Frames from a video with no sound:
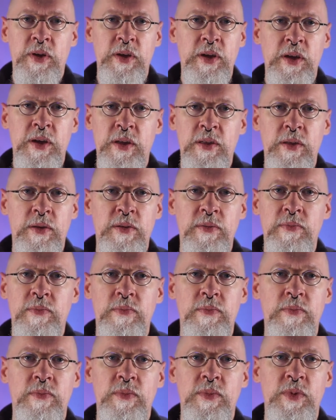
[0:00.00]

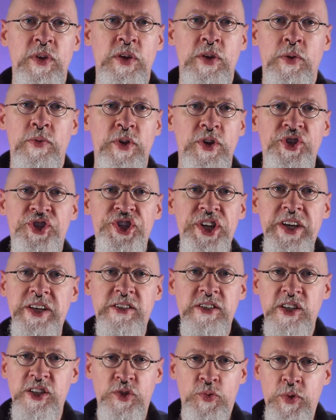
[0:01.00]
you know, the
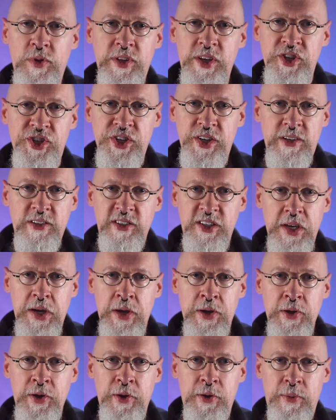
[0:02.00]
Jesus religions
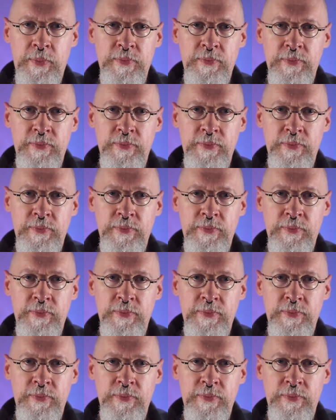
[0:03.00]
here